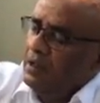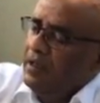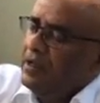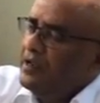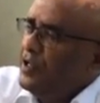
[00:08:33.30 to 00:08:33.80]

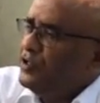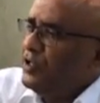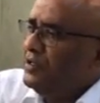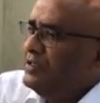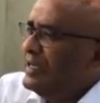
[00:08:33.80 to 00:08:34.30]
in
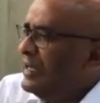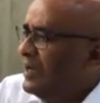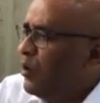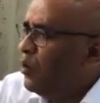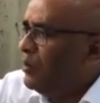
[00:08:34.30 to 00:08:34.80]
addition to
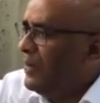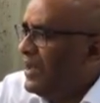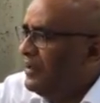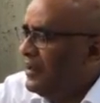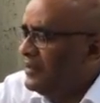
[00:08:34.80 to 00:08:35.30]
the gold
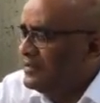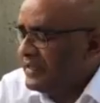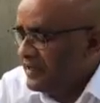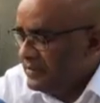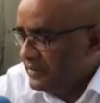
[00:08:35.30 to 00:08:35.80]
mining
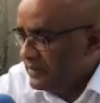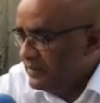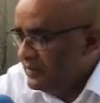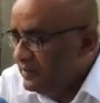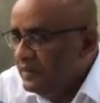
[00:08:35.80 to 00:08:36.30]
sector,
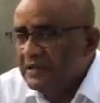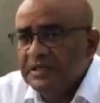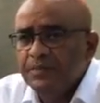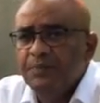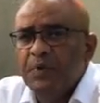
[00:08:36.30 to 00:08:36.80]
that
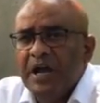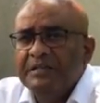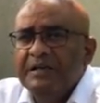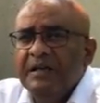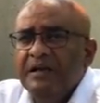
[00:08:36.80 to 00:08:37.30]
has
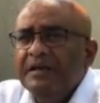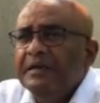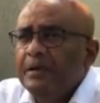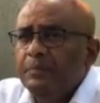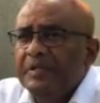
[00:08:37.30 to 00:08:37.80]
practically
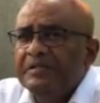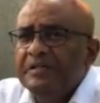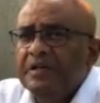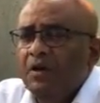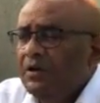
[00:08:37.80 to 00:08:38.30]
kept this
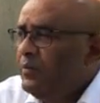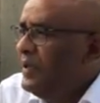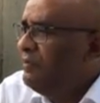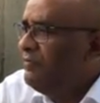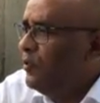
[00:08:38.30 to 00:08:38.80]

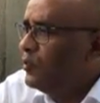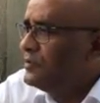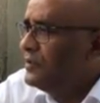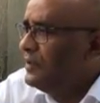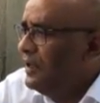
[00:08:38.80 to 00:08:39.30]
economy afloat
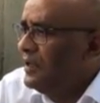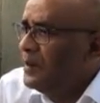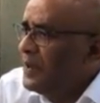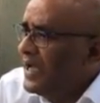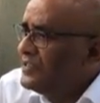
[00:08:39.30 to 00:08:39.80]
in
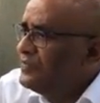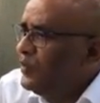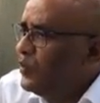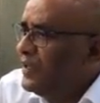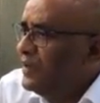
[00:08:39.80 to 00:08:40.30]
the past
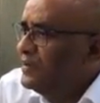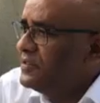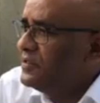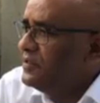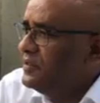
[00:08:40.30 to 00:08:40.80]
few
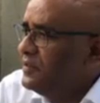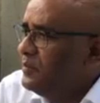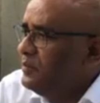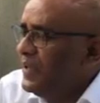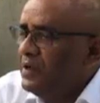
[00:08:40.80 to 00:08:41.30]
years
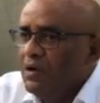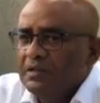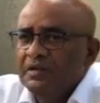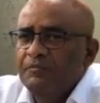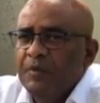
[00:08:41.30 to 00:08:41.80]

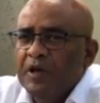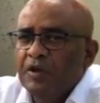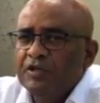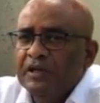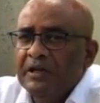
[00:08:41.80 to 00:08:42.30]
because of
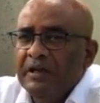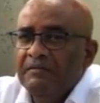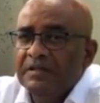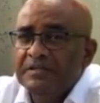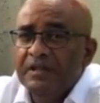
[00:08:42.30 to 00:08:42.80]
production
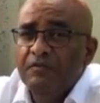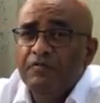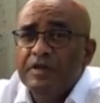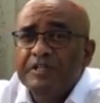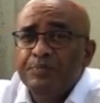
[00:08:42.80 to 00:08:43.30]
levels.
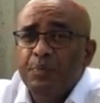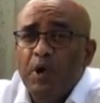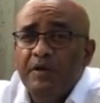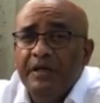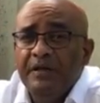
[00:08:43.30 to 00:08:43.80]
They've
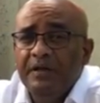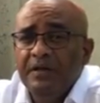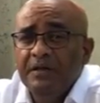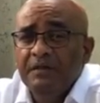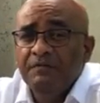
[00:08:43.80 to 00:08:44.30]
responded,
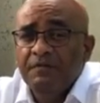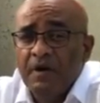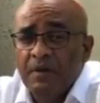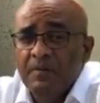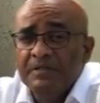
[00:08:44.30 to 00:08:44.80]
the
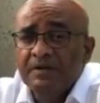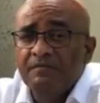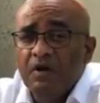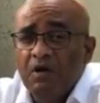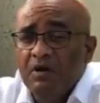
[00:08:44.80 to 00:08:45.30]
farmers
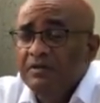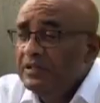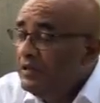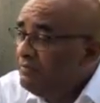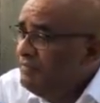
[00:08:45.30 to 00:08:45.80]
have gone
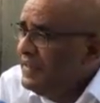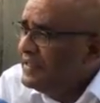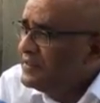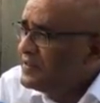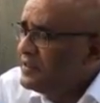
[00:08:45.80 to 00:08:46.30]
to the
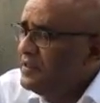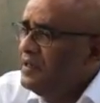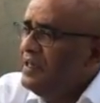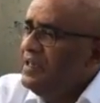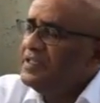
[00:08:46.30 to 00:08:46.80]
fields
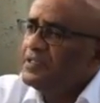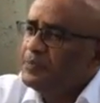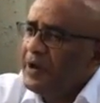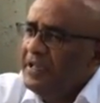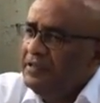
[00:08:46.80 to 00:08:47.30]
in
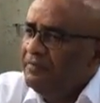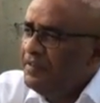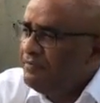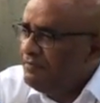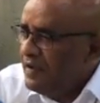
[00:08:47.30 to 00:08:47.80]
spite of
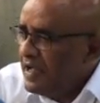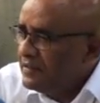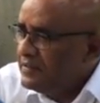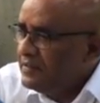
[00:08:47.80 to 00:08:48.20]
the fact